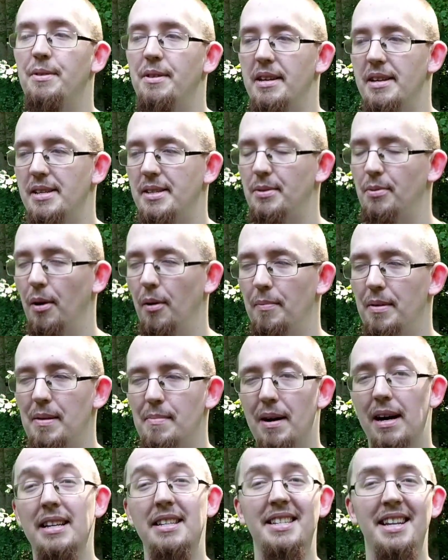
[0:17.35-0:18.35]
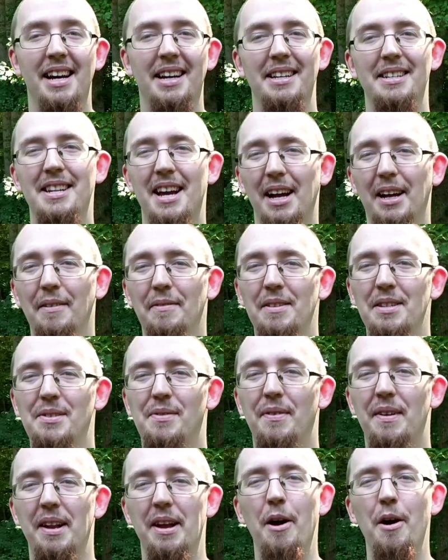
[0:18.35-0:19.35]
This will be my second take of
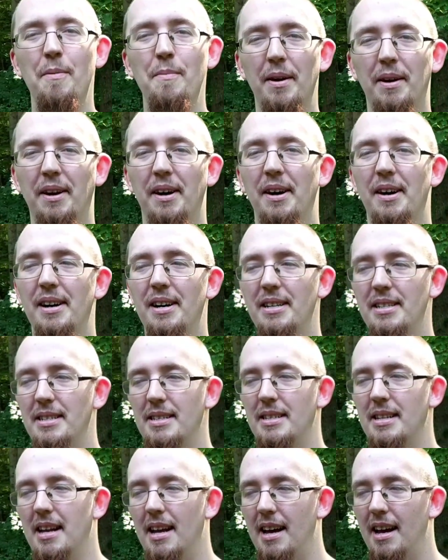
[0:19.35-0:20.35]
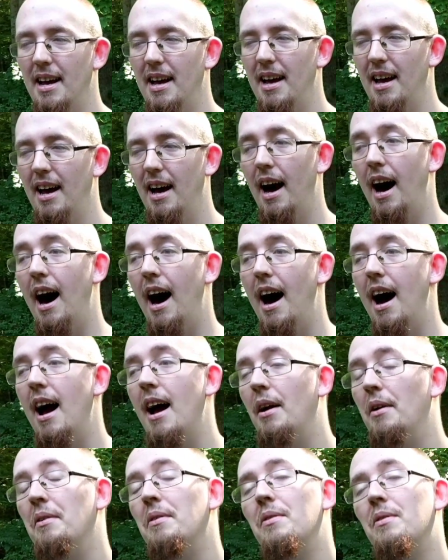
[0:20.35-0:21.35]
this video because
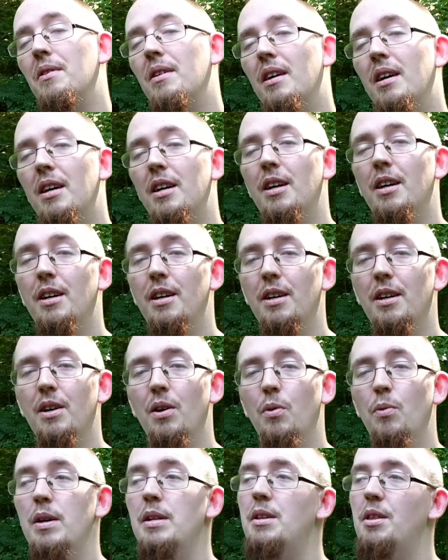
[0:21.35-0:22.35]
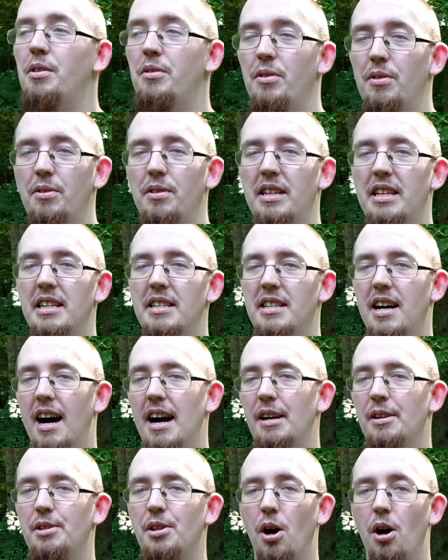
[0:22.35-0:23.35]
I went through the
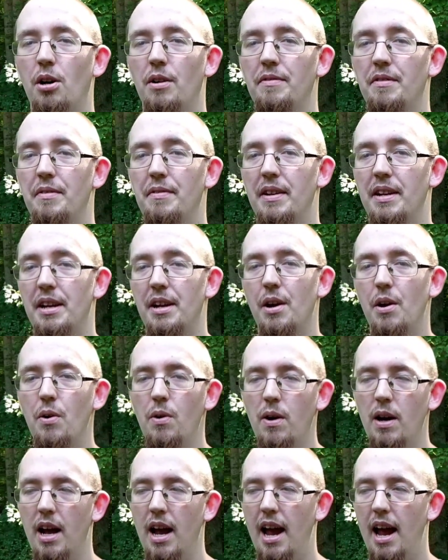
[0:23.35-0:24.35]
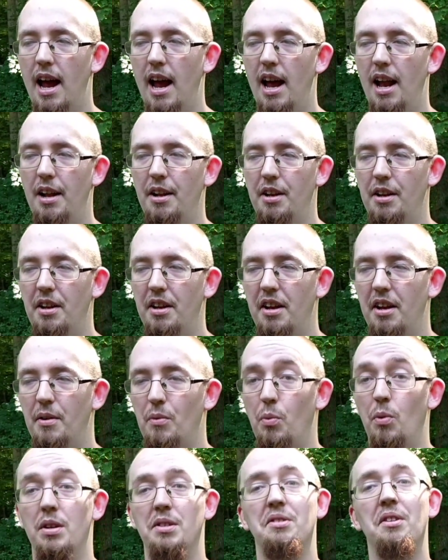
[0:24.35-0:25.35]
entire talk of the video and
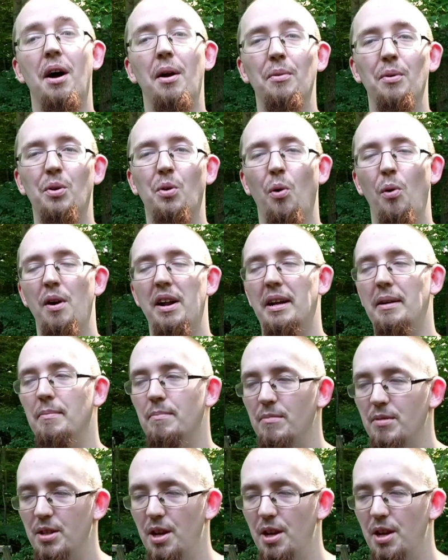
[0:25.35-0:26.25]
it was not recording.